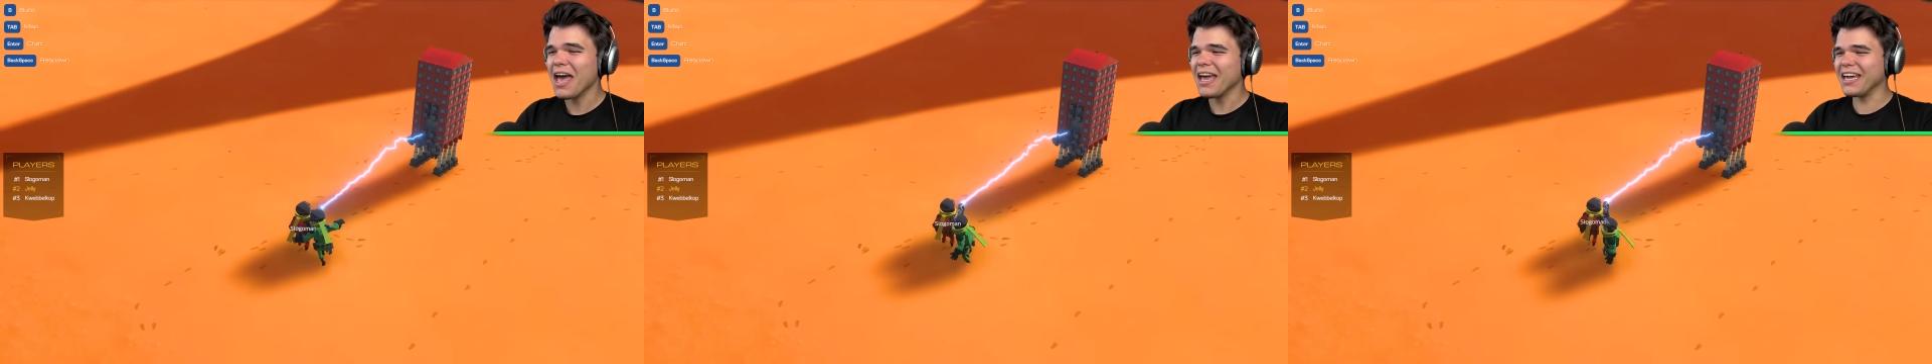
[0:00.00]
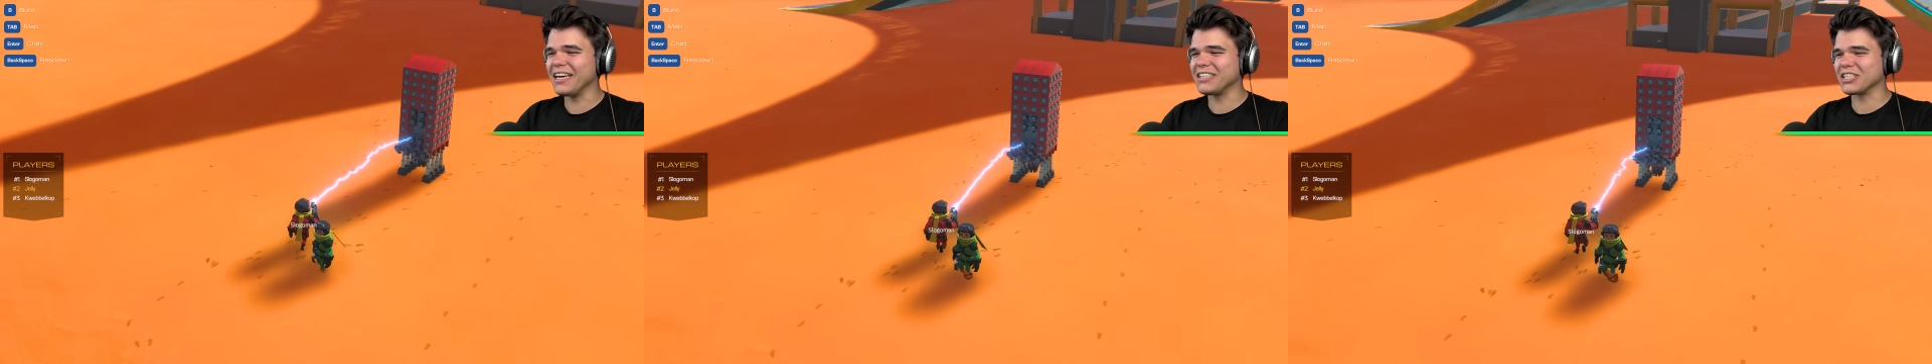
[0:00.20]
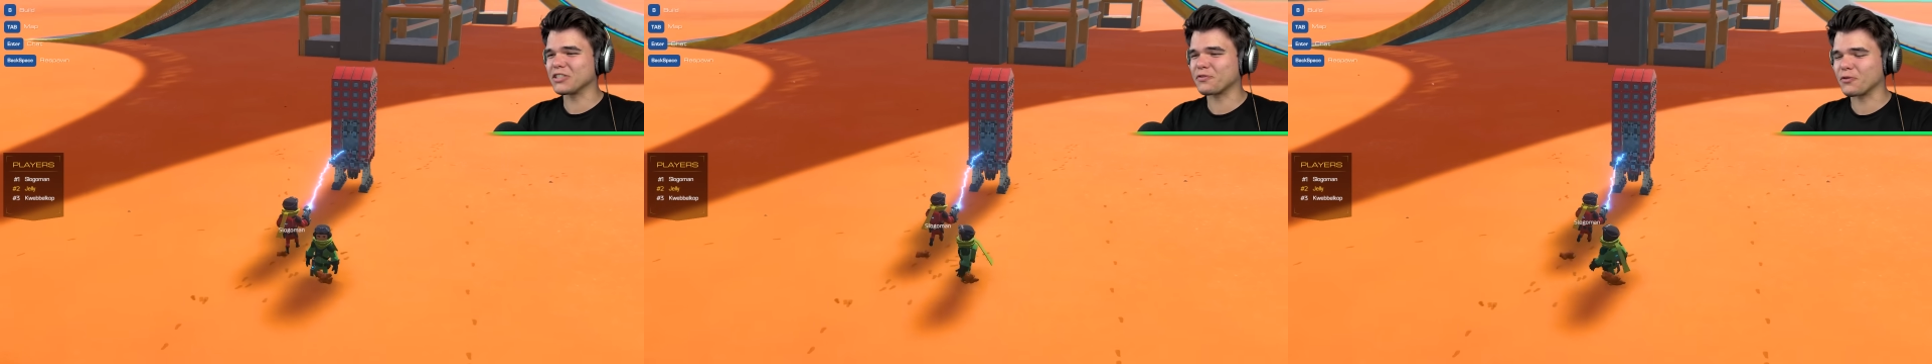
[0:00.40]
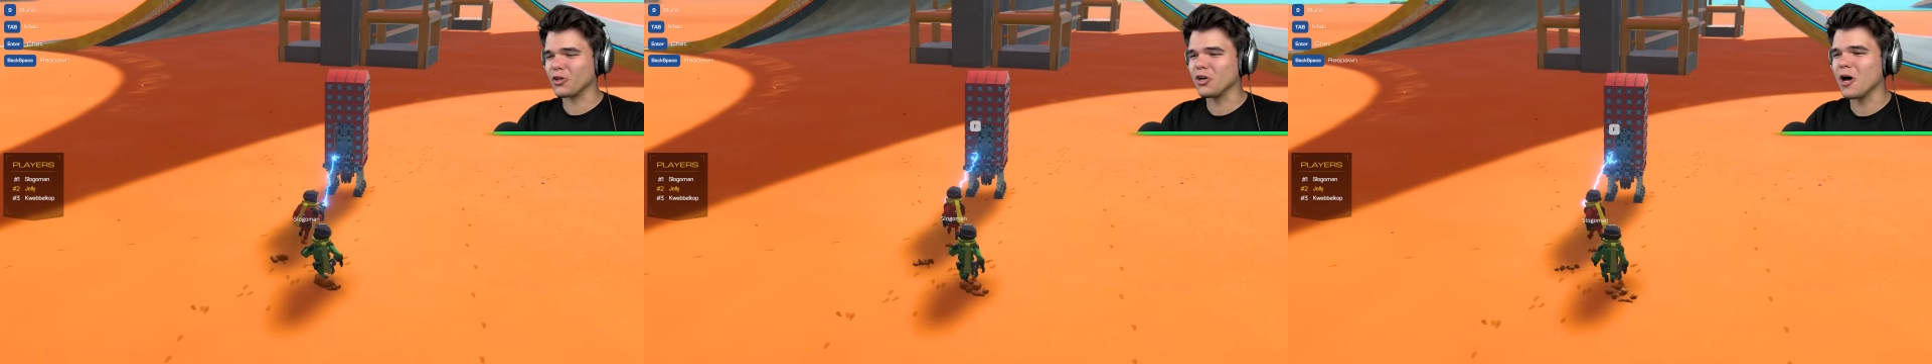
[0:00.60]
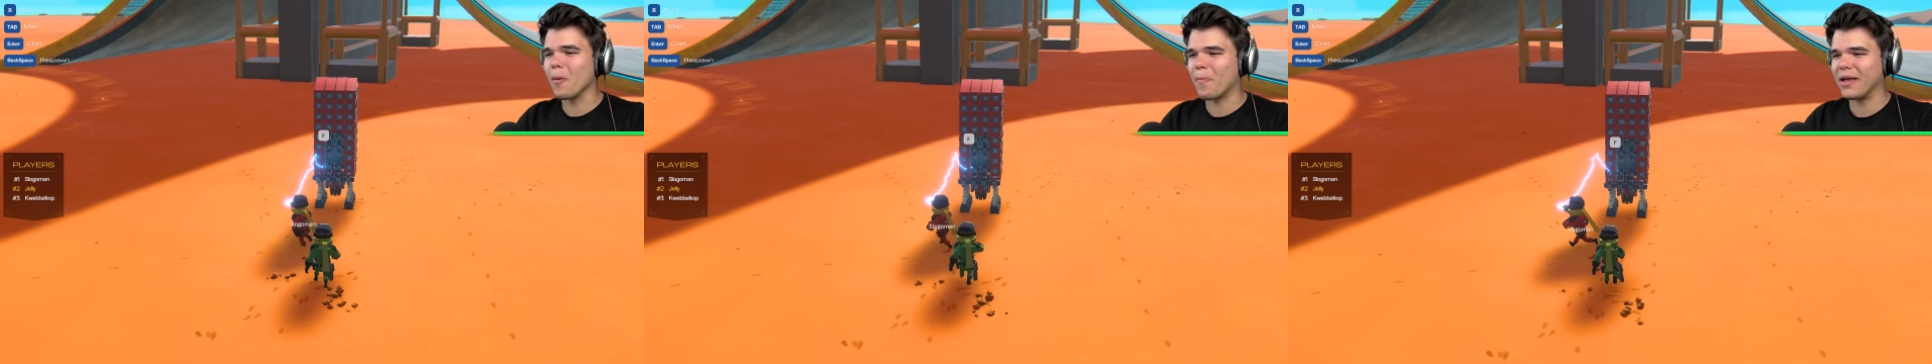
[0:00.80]
He just
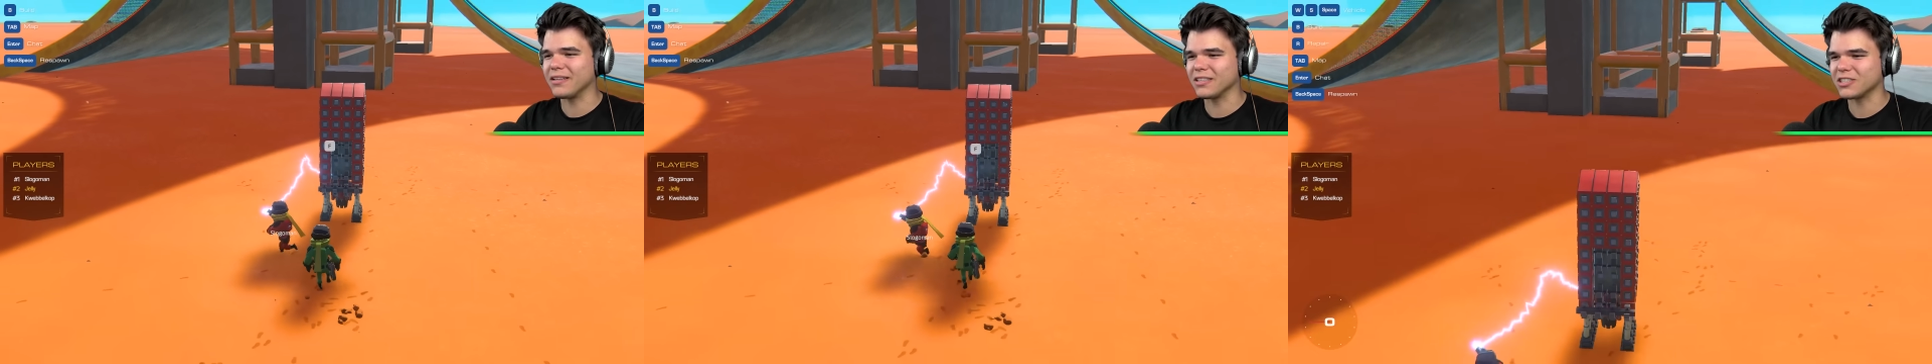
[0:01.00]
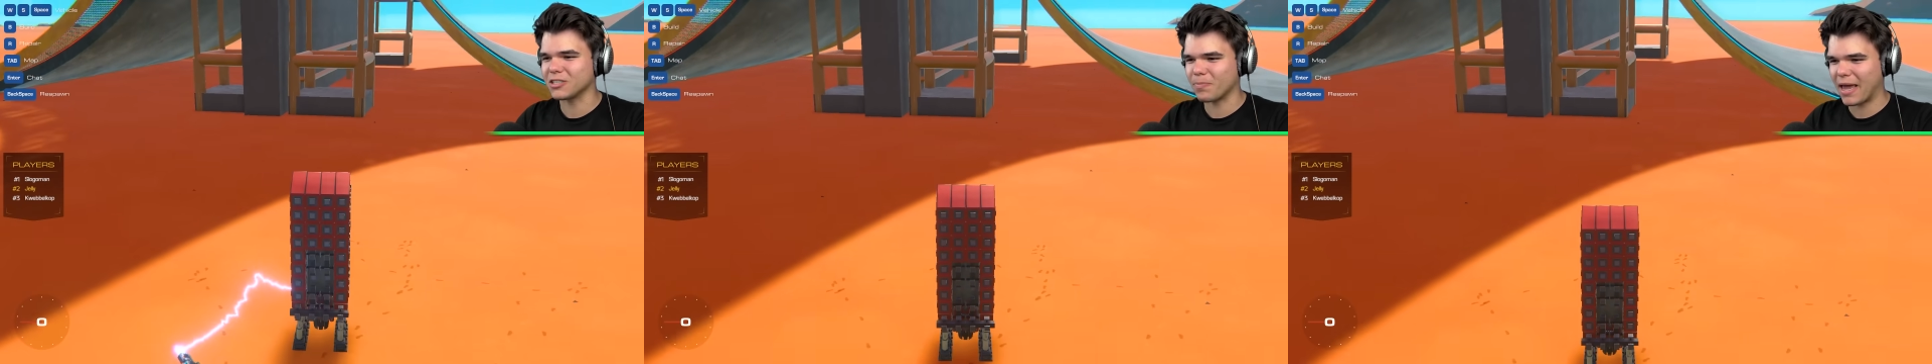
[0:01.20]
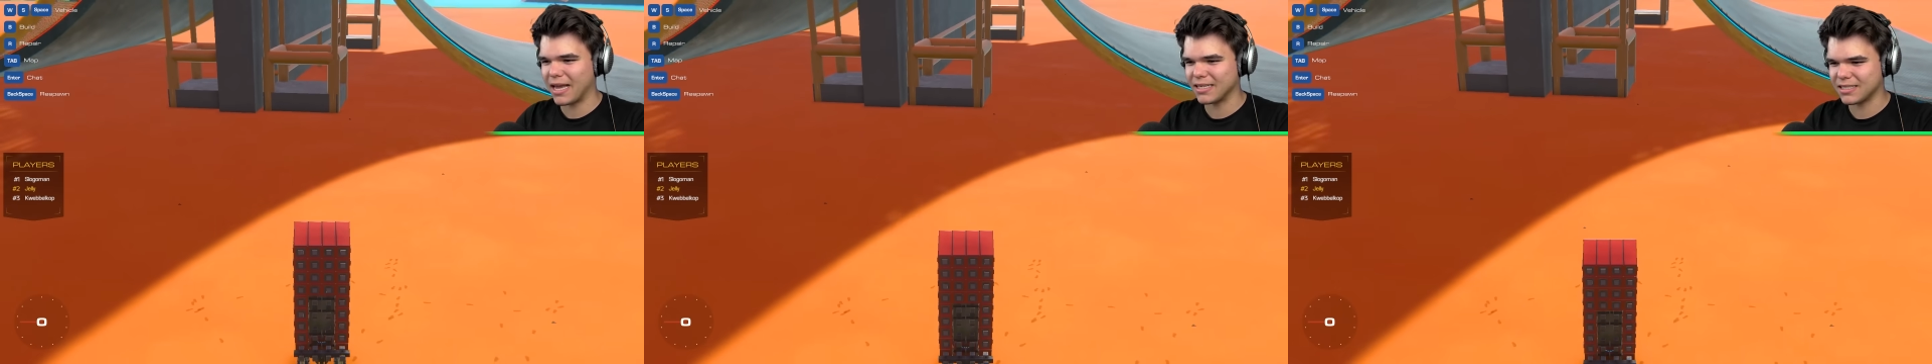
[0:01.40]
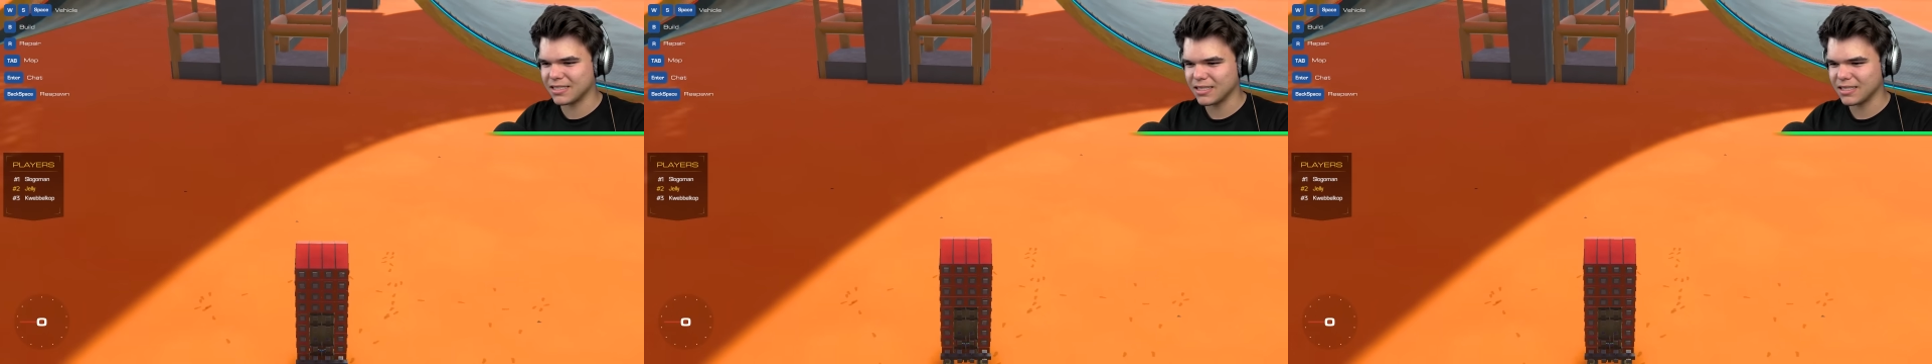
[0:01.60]
flew up into space.